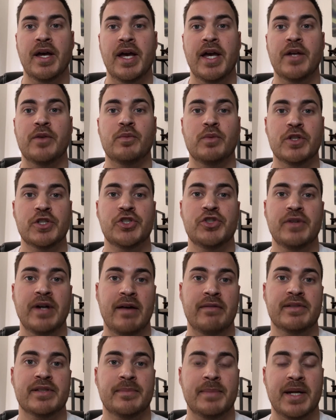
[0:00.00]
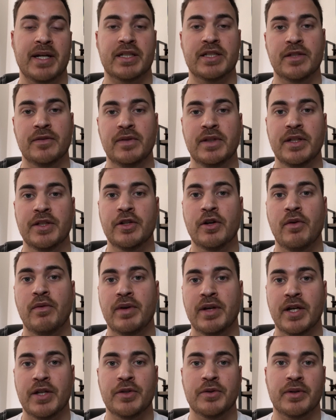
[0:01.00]
And once you have some activity
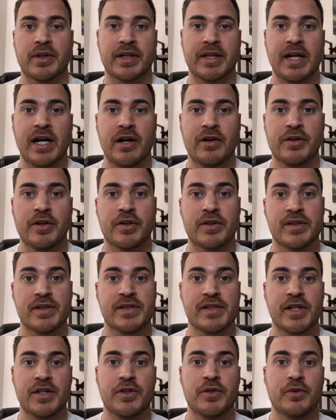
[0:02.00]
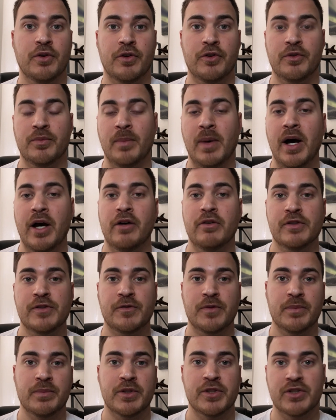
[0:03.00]
going in your account, say you earned miles
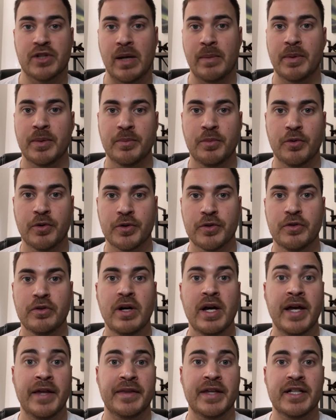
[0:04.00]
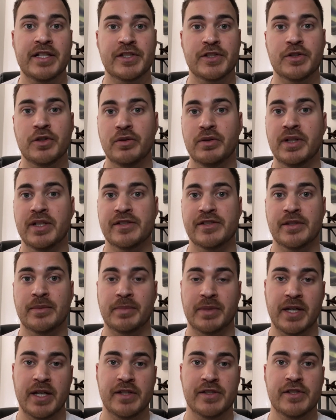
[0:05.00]
from the shopping portal, that's known in some
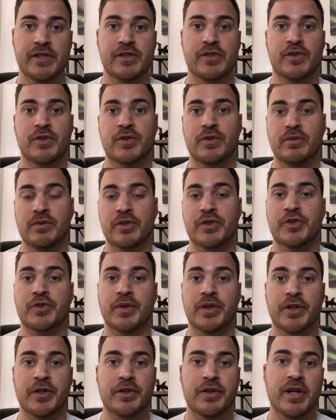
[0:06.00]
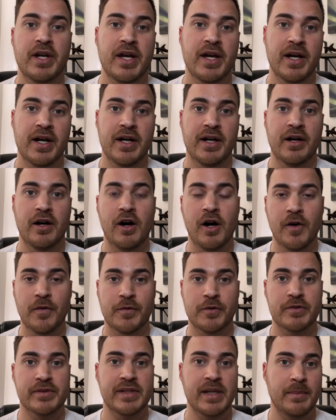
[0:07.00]
cases to trigger
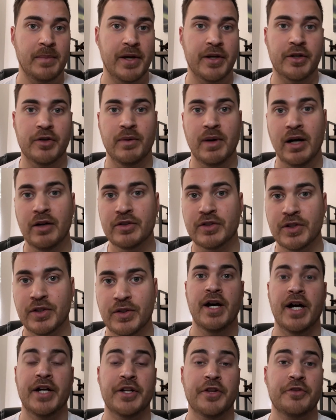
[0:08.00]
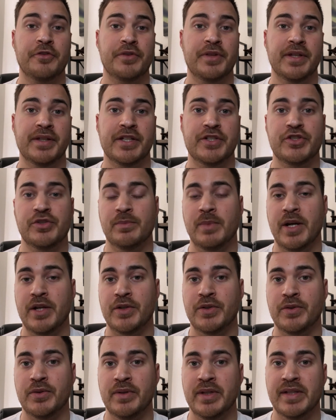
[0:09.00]
offers that might go out to you. Another thing that you might
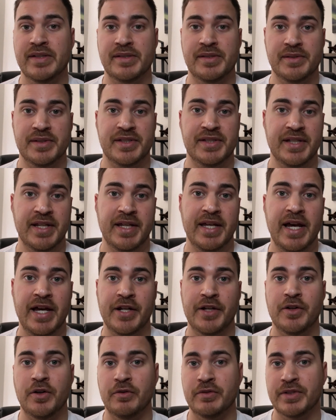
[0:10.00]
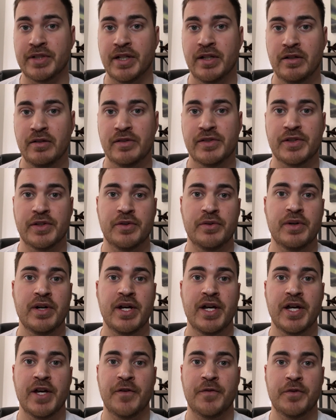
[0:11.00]
do is stay at a hotel. So
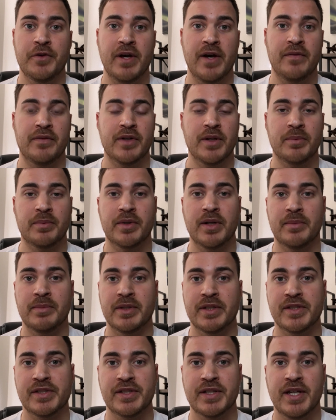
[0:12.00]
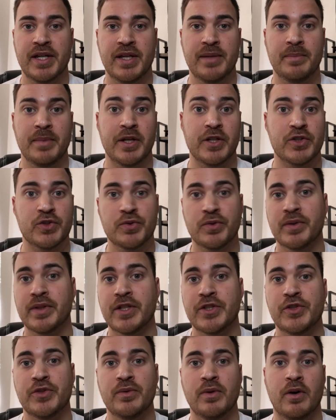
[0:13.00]
if you have an upcoming stay, make sure
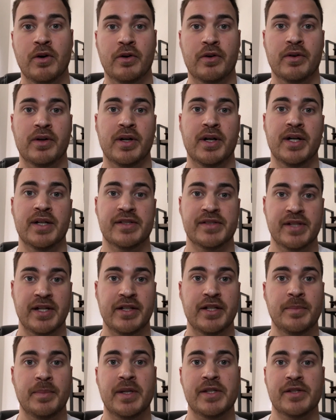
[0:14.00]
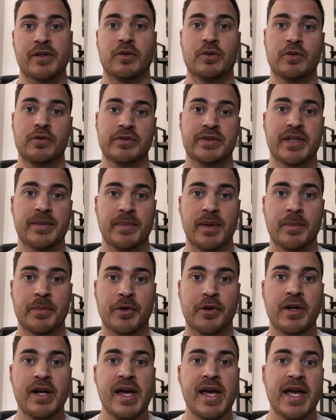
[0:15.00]
that you are signed up as a loyalty
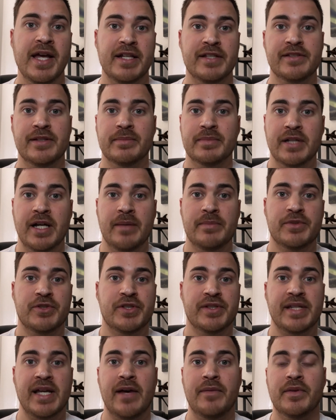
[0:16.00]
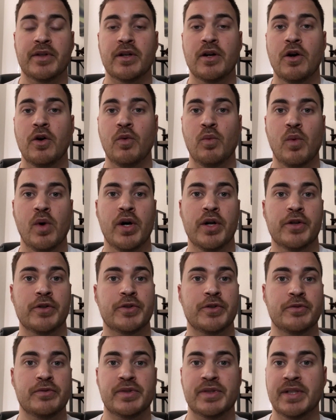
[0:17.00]
member. And sometimes just having 1 or
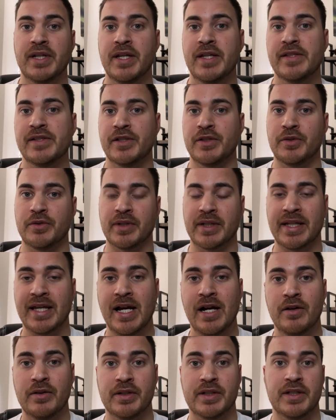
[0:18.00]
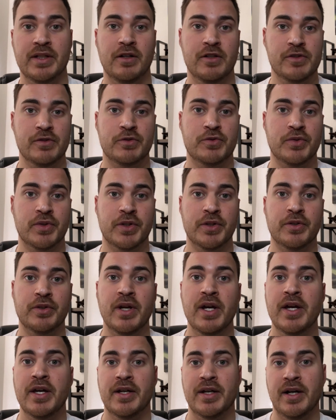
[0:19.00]
2 stays in your account can also trigger
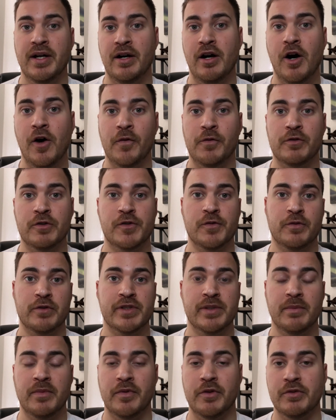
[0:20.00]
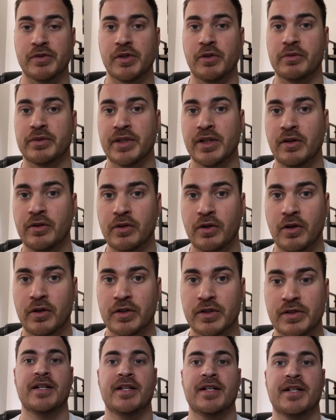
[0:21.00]
offers for some of those hotel
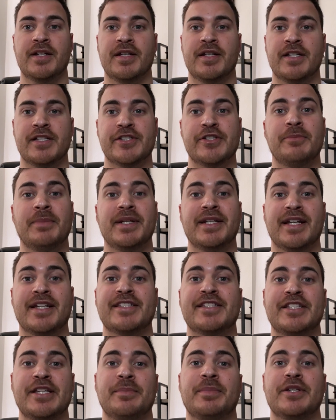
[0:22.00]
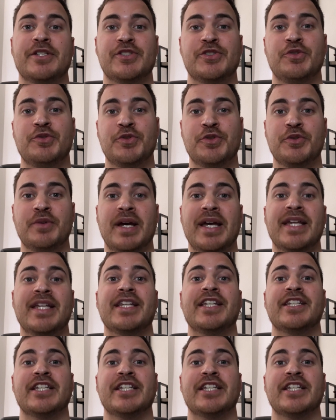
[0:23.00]
cards. So my next tip is to do a